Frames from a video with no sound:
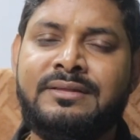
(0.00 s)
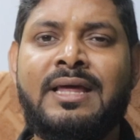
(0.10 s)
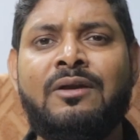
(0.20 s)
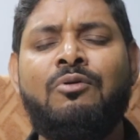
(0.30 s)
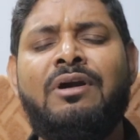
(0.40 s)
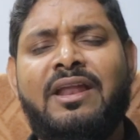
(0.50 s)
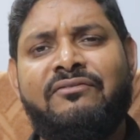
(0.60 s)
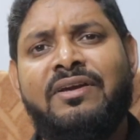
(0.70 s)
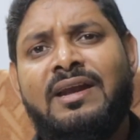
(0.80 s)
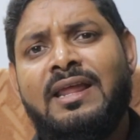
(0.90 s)
that will
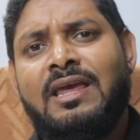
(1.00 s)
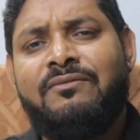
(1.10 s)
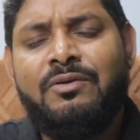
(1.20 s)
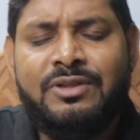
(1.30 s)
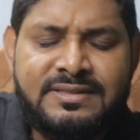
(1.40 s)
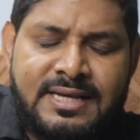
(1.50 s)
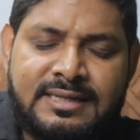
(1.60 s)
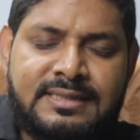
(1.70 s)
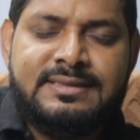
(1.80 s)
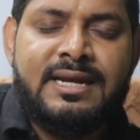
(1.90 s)
definitely give you the
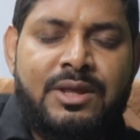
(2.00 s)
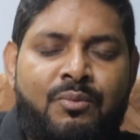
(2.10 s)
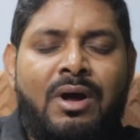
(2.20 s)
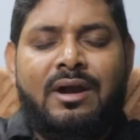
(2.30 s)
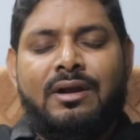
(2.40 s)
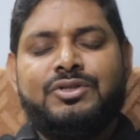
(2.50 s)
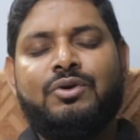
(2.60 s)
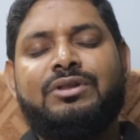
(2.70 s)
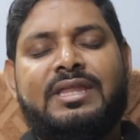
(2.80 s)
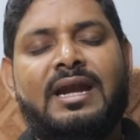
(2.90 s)
success that you want.
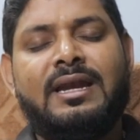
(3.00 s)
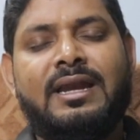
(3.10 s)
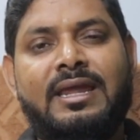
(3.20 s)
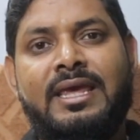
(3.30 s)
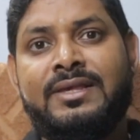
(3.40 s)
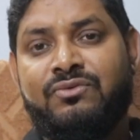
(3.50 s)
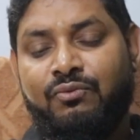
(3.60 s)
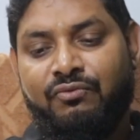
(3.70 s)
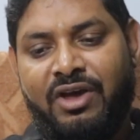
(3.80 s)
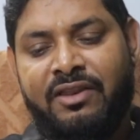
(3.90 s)
So that is
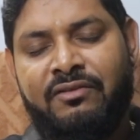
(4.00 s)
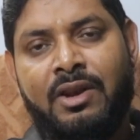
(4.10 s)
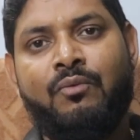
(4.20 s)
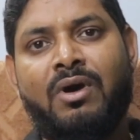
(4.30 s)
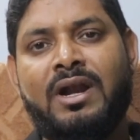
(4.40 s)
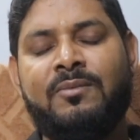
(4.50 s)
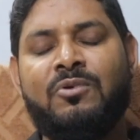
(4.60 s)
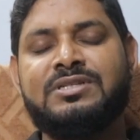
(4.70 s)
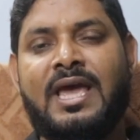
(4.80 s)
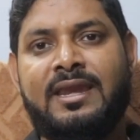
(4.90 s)
very, very
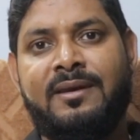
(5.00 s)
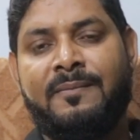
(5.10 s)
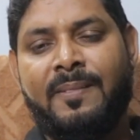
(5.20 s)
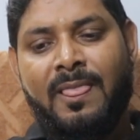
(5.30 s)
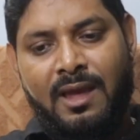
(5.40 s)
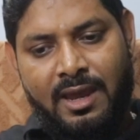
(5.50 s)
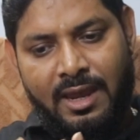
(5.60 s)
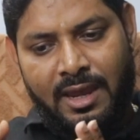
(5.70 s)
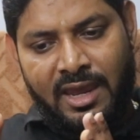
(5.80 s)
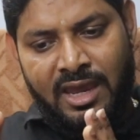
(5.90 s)
wonderful sign.
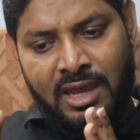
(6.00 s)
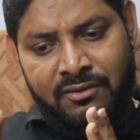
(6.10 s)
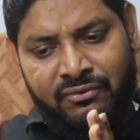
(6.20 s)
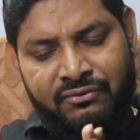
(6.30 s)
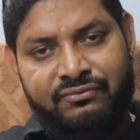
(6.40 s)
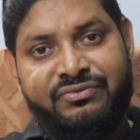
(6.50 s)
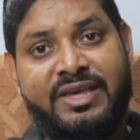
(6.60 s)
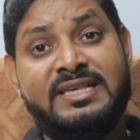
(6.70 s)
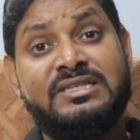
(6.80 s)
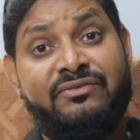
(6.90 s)
If
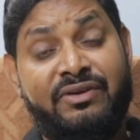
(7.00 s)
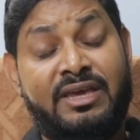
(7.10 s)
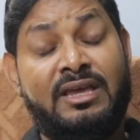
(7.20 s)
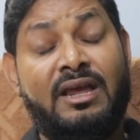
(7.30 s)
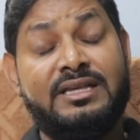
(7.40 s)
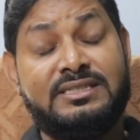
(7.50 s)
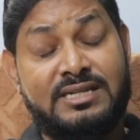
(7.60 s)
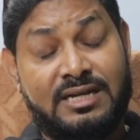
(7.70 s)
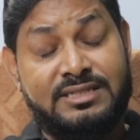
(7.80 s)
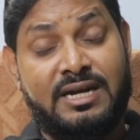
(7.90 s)
this V
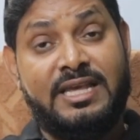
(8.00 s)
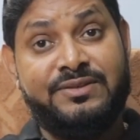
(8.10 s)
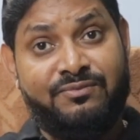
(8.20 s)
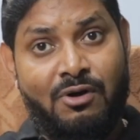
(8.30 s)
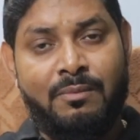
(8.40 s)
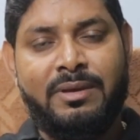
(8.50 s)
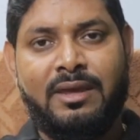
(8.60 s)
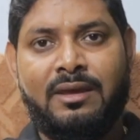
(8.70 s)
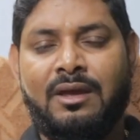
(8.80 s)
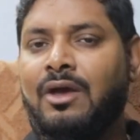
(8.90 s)
structure is
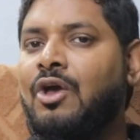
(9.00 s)
forming